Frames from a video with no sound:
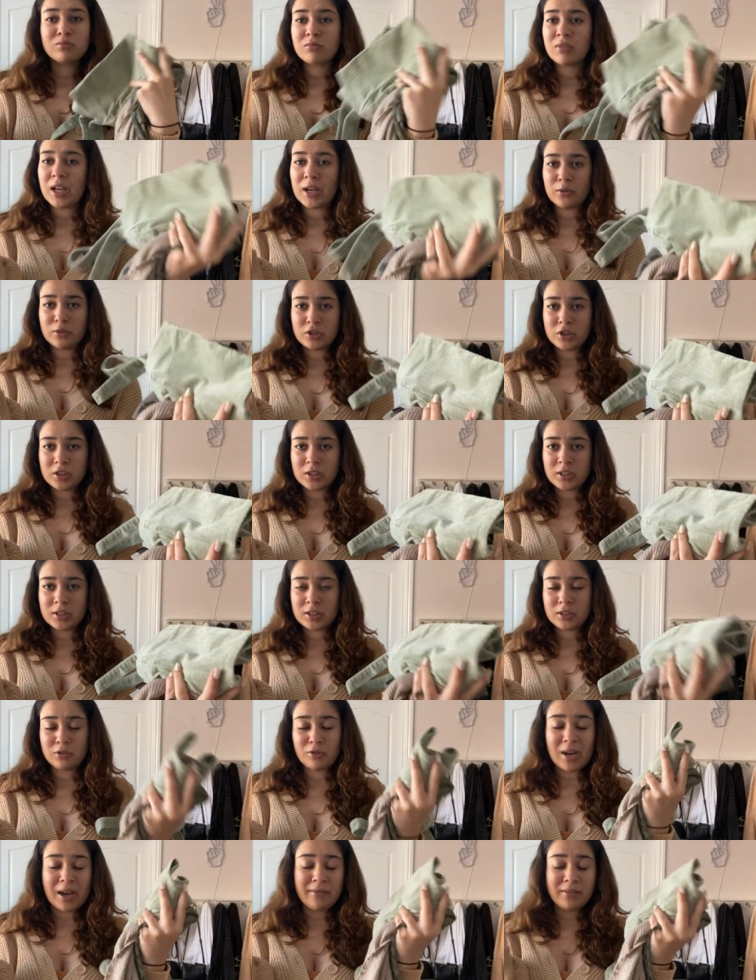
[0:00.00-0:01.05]
I was
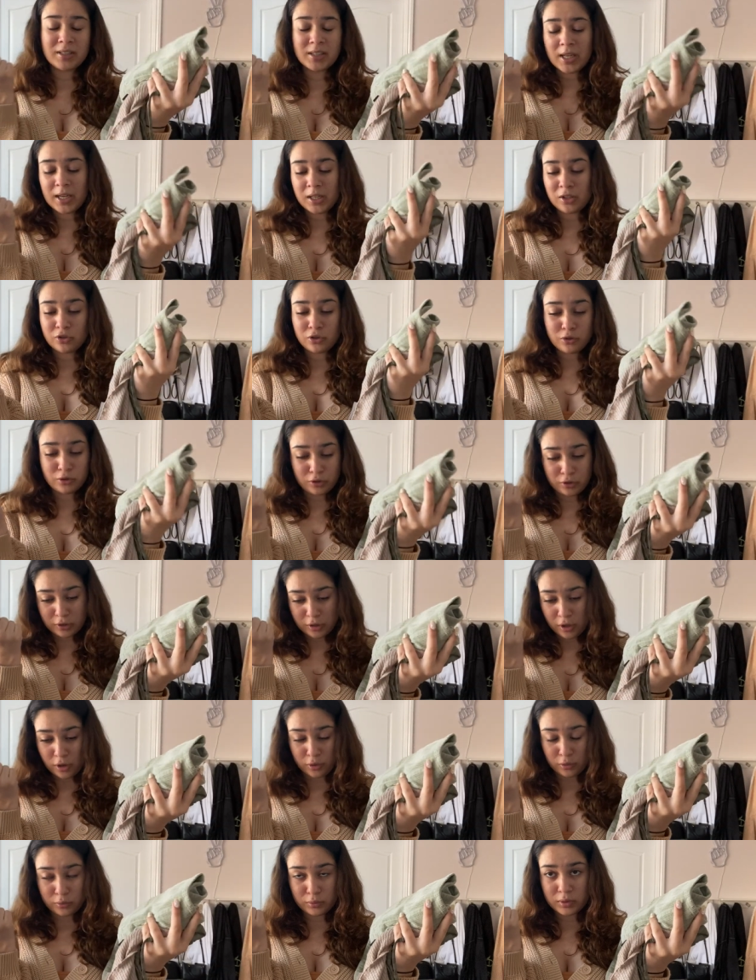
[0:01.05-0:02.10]
just gravitating towards
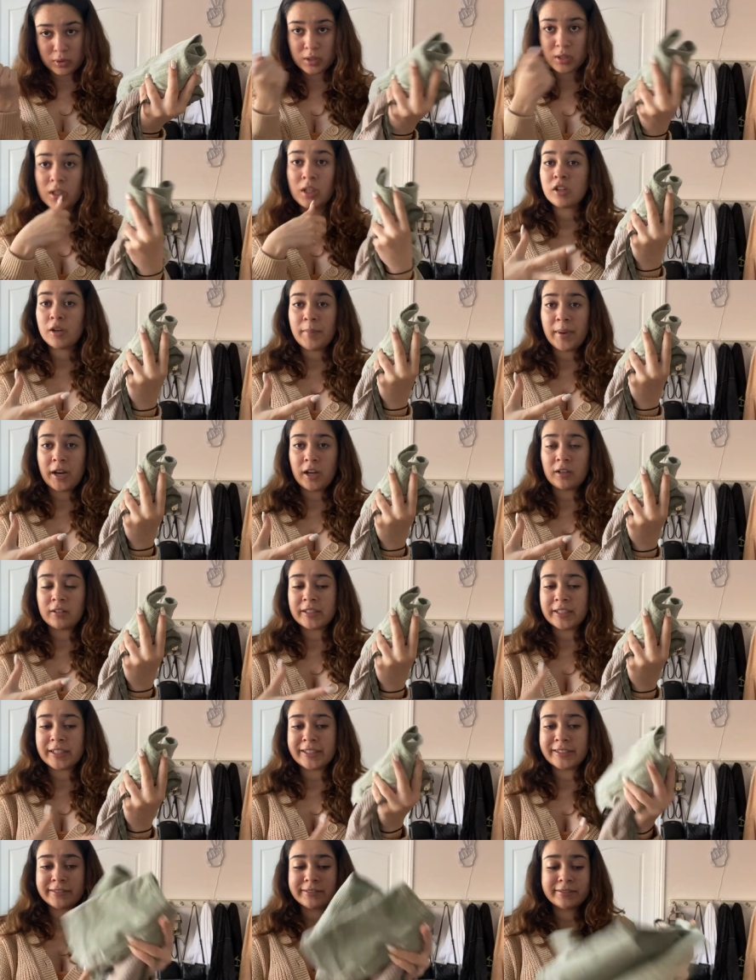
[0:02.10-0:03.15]
those.
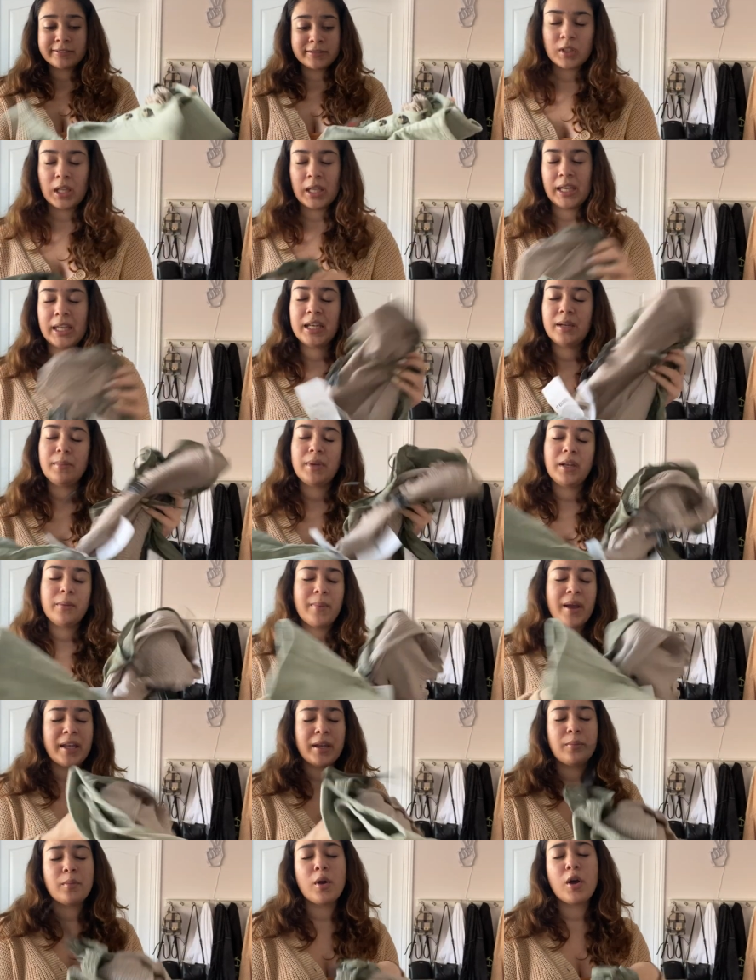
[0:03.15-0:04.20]
Apparently, Eeny Meeny
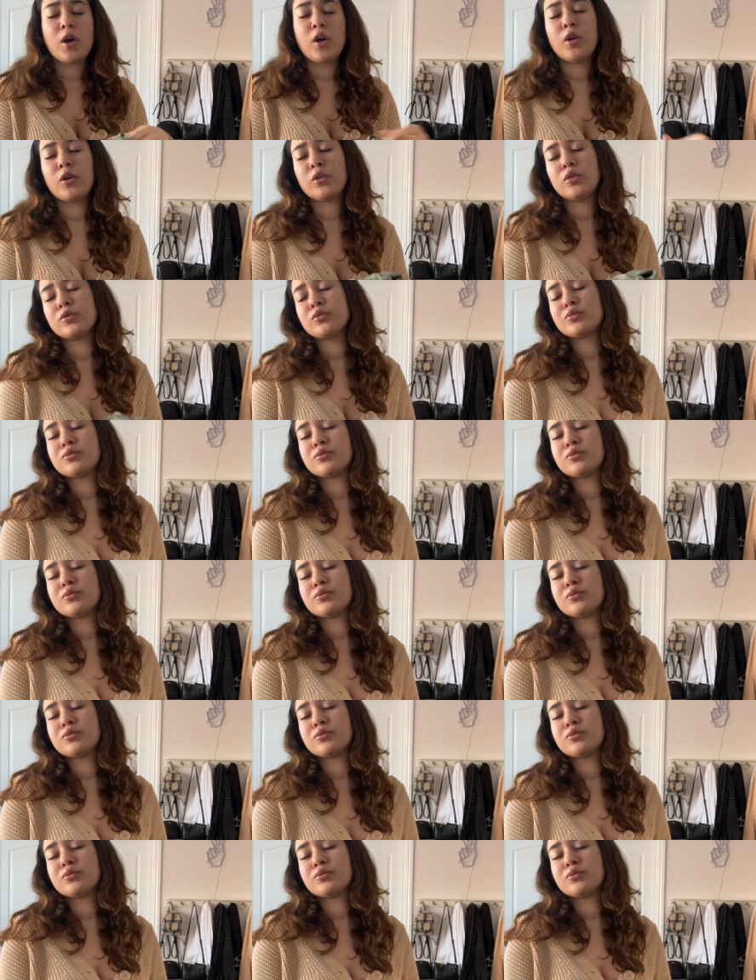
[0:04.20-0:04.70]
Miny Mo.